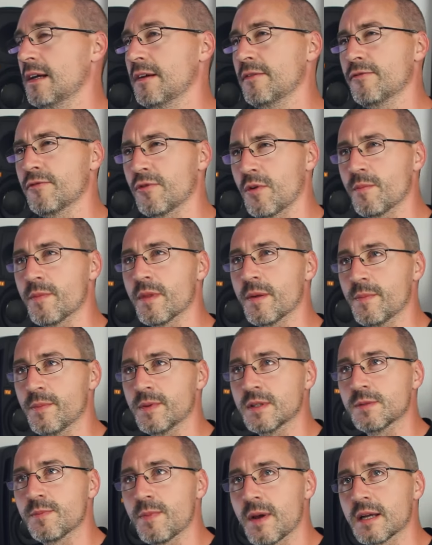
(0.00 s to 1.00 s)
from the
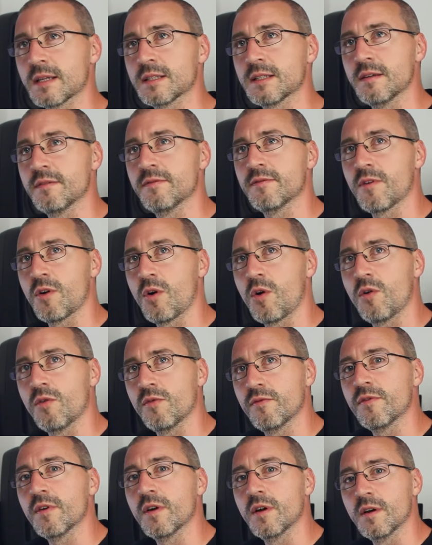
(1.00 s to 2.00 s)
perspective
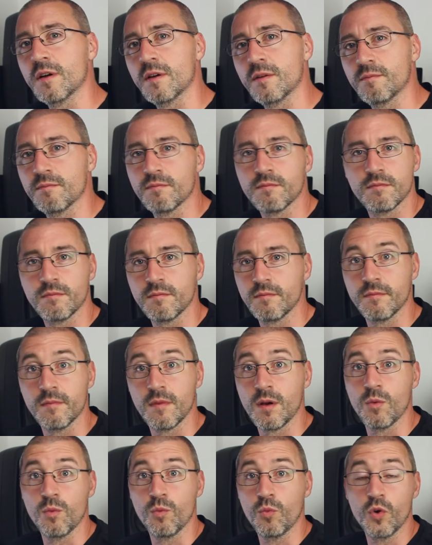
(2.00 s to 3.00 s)
of a
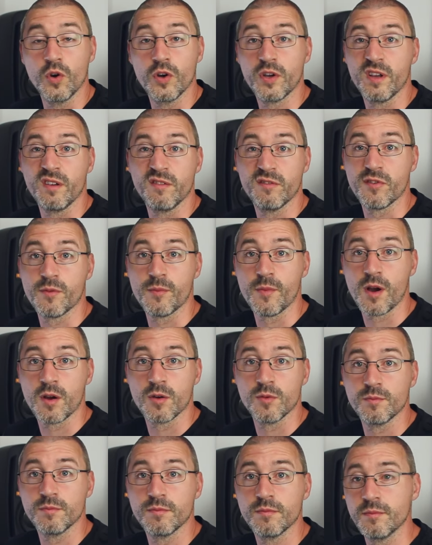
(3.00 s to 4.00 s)
working from
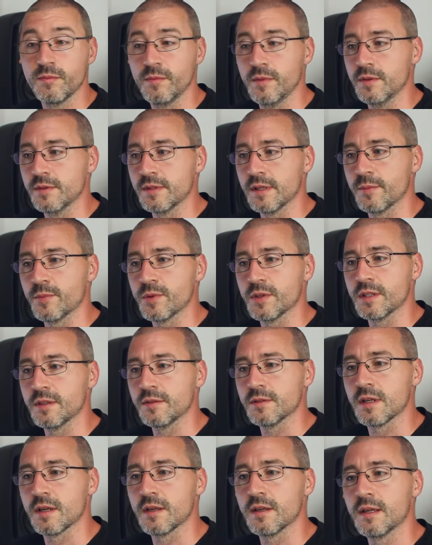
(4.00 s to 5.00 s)
home music
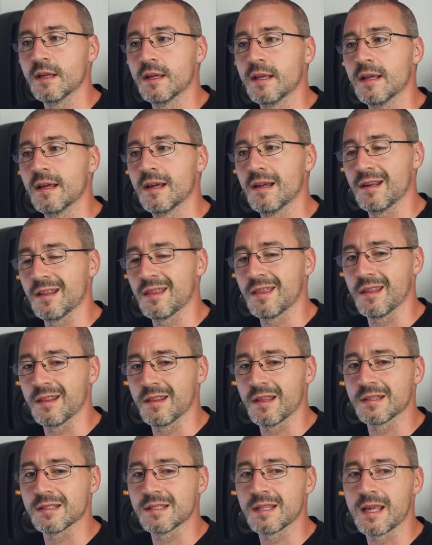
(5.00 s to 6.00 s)
producer, and I
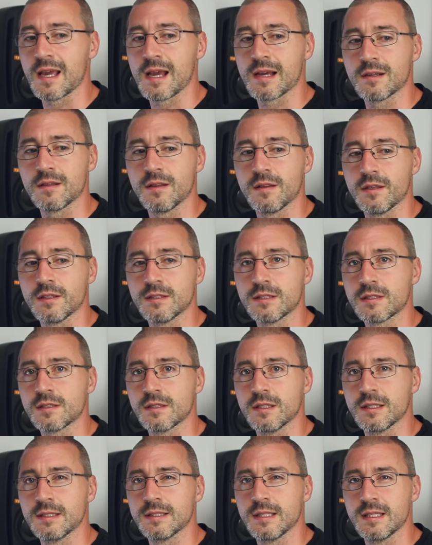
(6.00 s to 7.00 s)
think that's the angle that
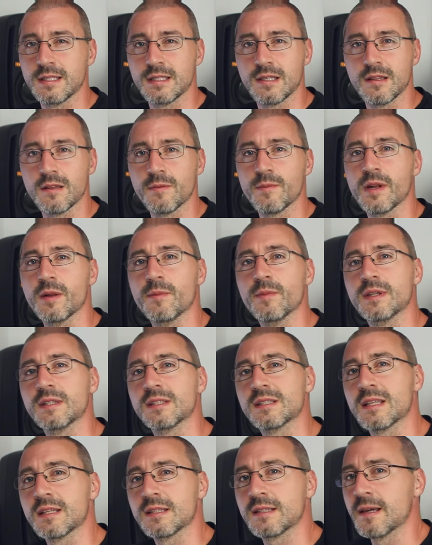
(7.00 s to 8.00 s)
doesn't exist at the minute,
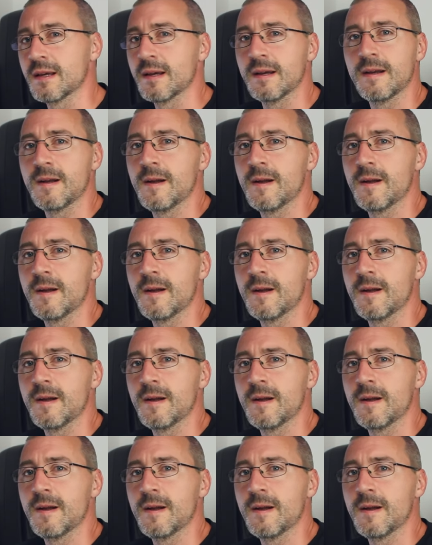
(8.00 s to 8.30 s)
because there's